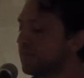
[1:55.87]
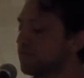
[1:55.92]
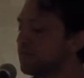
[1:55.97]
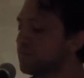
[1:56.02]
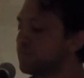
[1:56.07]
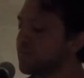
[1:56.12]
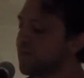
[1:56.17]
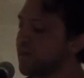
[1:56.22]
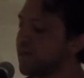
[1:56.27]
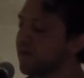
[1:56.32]
I
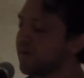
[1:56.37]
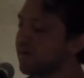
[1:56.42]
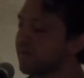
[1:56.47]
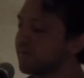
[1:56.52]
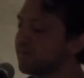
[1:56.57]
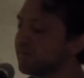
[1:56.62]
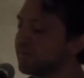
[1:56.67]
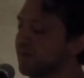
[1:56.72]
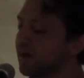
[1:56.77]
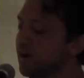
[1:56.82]
live up
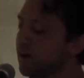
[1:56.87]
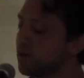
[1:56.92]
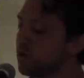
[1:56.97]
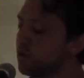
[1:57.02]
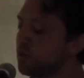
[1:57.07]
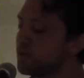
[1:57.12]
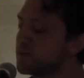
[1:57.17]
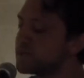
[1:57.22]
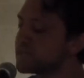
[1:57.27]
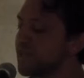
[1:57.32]
there,
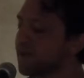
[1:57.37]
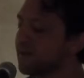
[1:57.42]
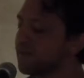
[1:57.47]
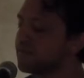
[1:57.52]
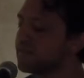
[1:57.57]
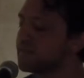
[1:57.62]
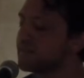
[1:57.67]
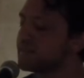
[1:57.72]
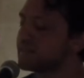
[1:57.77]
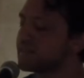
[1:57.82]
I'll always
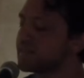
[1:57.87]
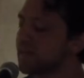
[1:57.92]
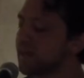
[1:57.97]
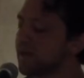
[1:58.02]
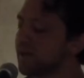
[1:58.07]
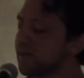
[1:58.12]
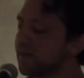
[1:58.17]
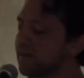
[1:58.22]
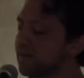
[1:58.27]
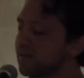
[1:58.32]
have
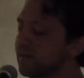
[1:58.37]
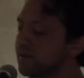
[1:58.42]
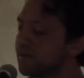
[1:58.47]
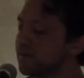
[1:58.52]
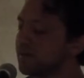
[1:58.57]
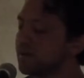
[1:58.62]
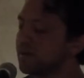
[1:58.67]
this care.